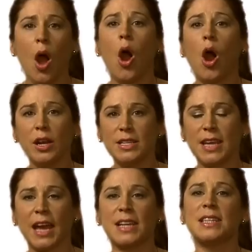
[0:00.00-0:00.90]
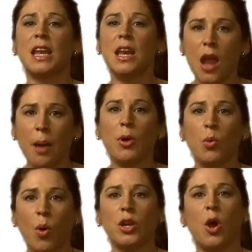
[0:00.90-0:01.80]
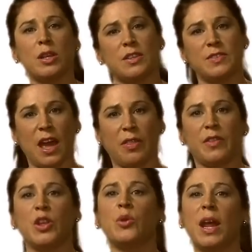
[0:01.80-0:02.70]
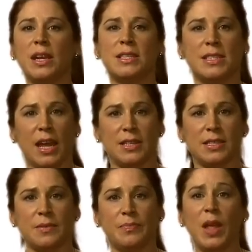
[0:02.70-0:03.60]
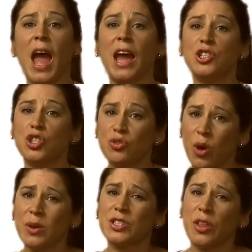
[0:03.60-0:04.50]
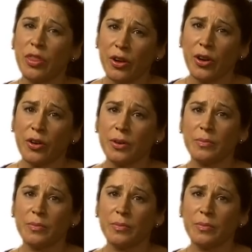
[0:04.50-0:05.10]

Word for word: Heart attack is the number one cause of death in the United States, and stroke is the third.